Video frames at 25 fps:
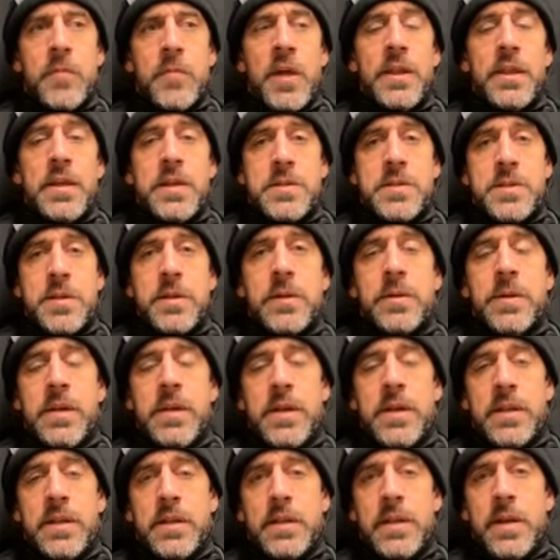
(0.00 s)
I think so.
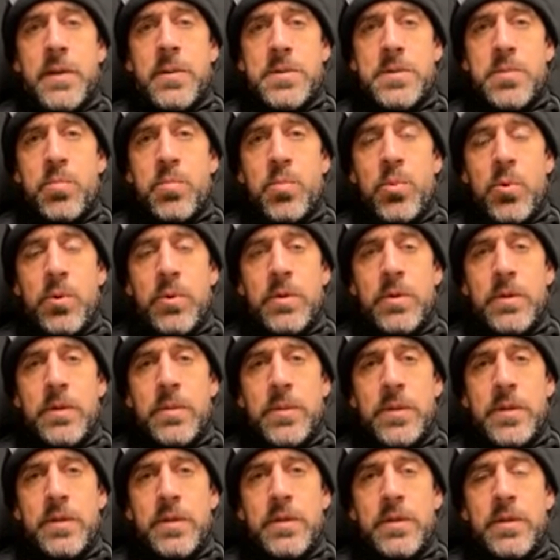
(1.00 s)
Yeah. I think that was important. I
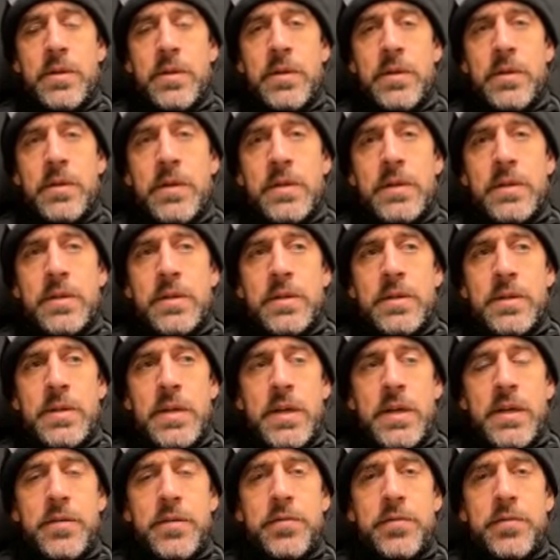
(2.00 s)
mean,
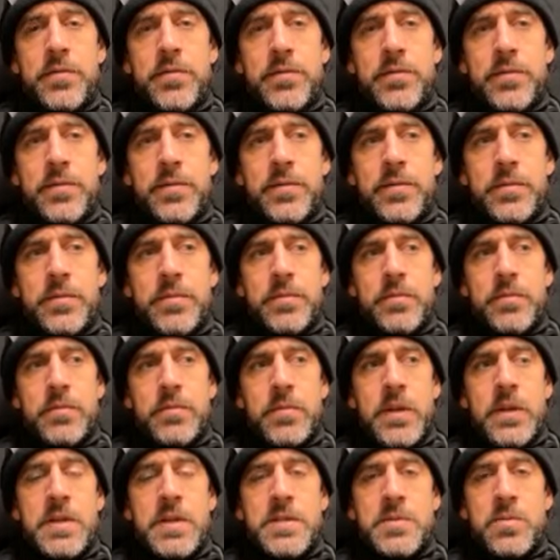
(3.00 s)
Dave,
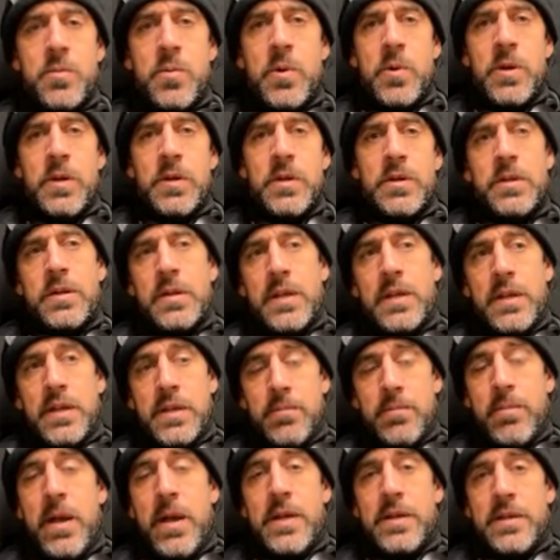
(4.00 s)
I
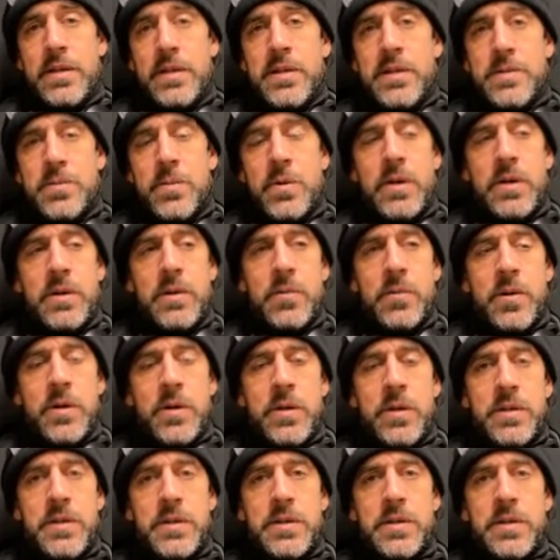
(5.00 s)
think Matt did as well. I
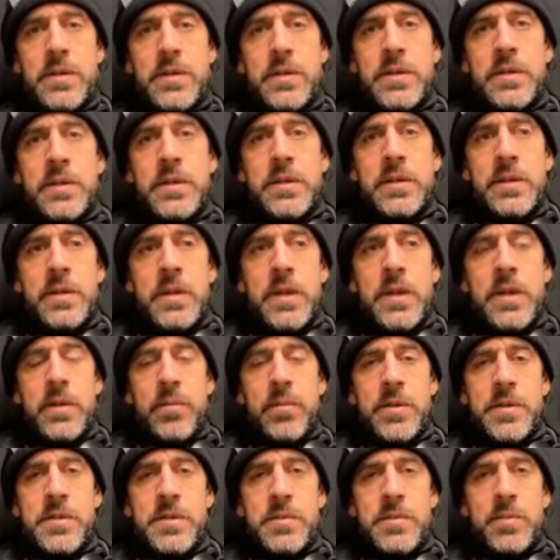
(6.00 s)
wanted to get
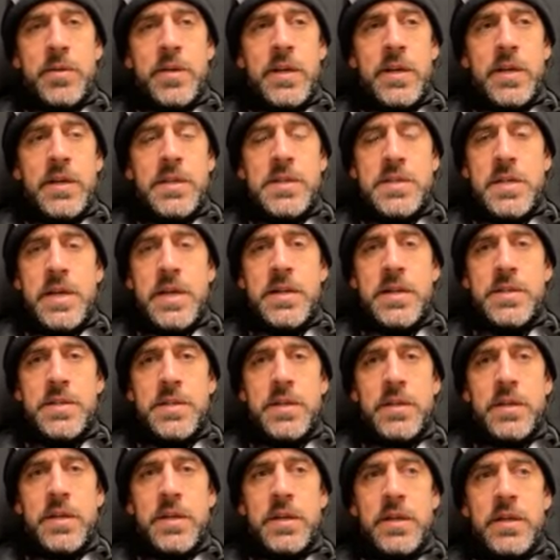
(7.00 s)
him in some kick sets
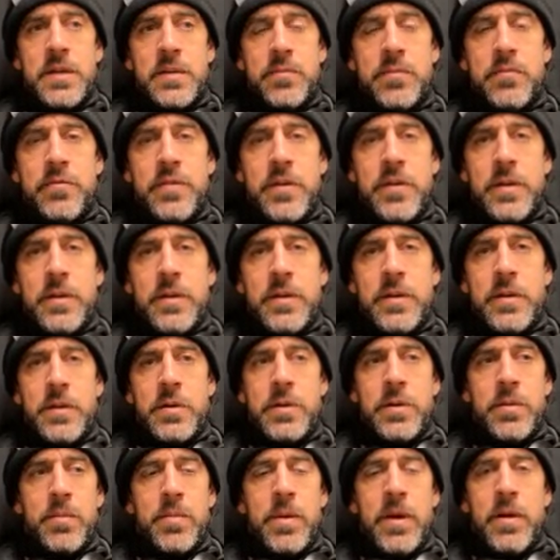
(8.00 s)
and get him feeling
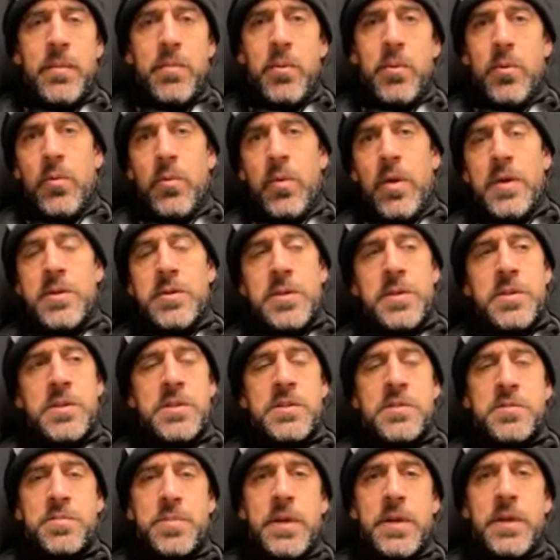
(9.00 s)
good about bull rushes
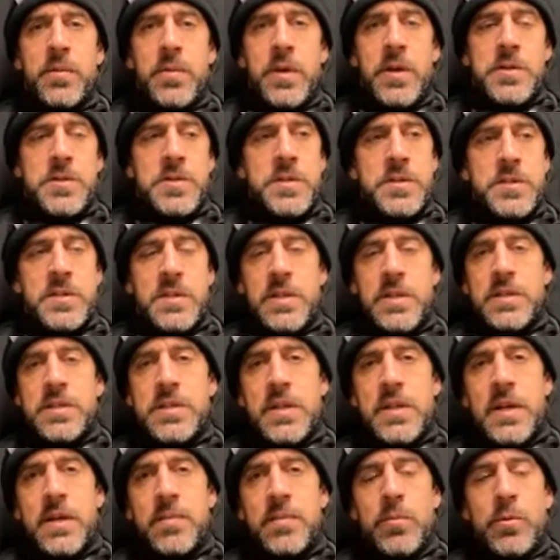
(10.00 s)
and speed rushes and
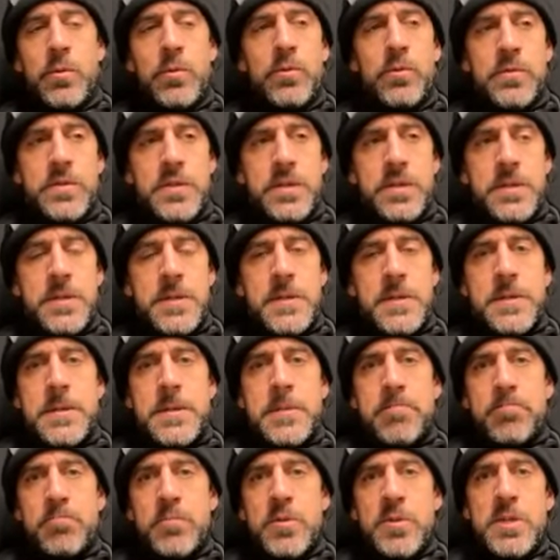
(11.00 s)
inside moves and
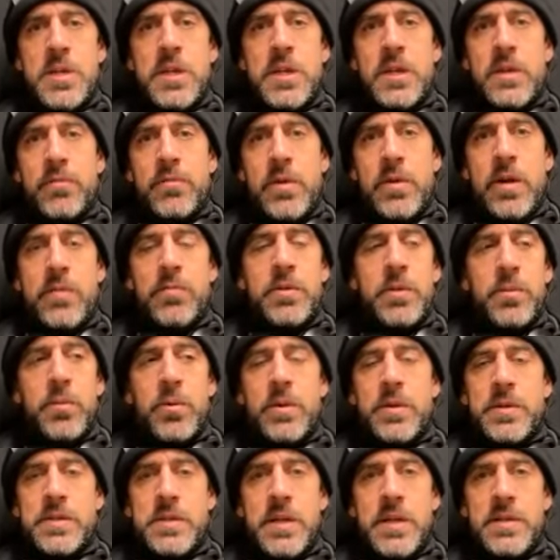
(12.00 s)
just get him
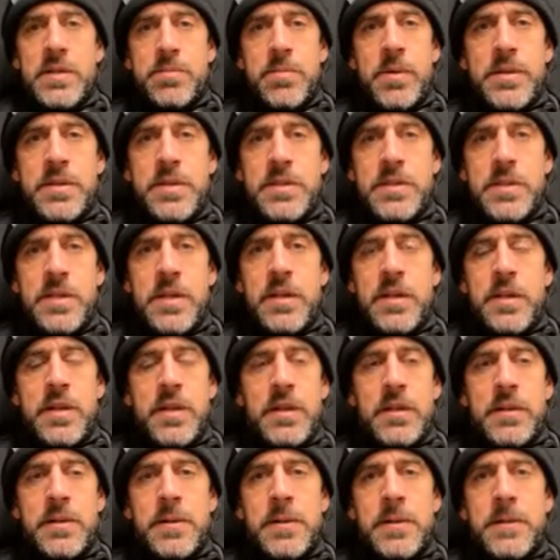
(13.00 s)
comfortable as much as
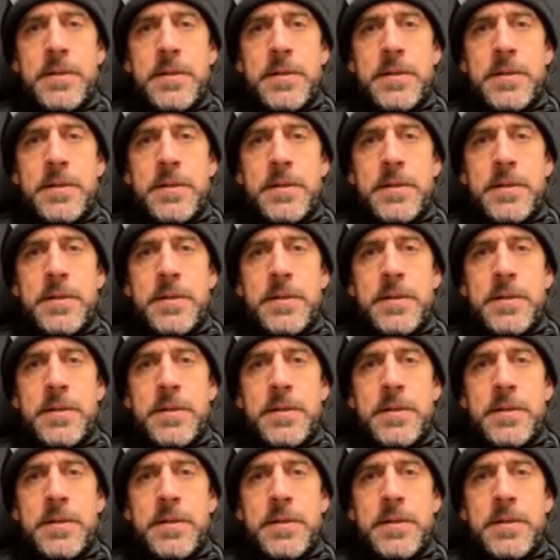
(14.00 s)
anything.